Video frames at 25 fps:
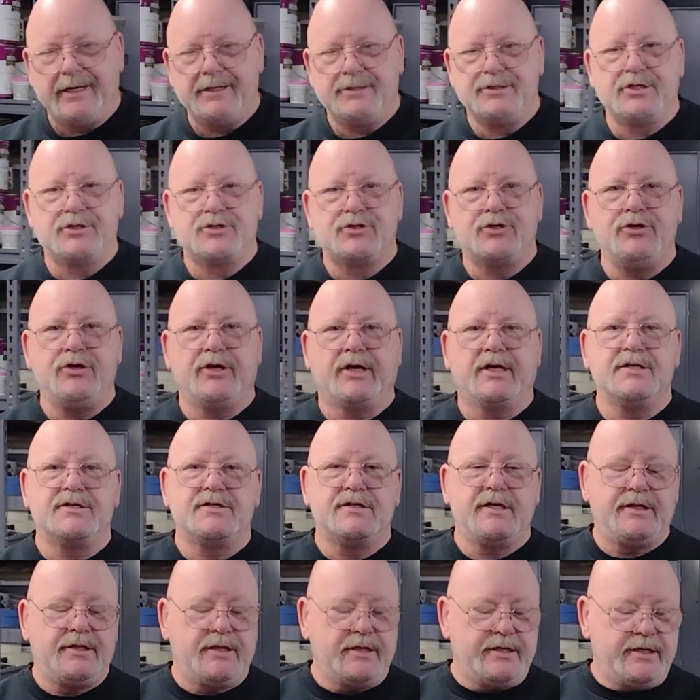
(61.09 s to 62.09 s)
just so you can
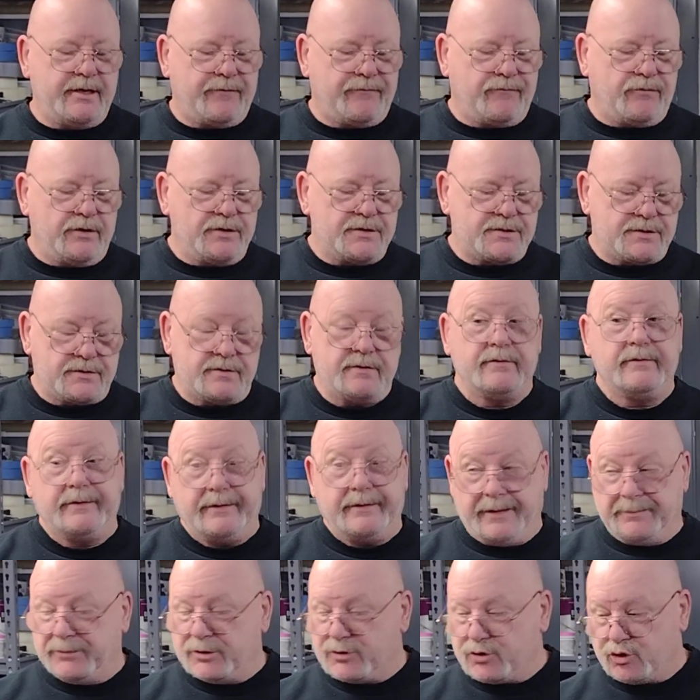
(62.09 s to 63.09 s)
see the difference.
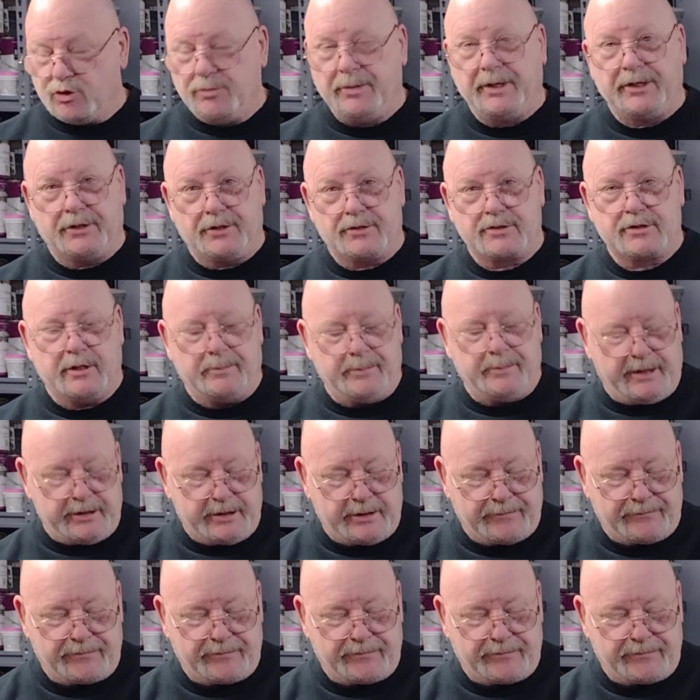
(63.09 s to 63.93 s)
I'm assuming there's going to be a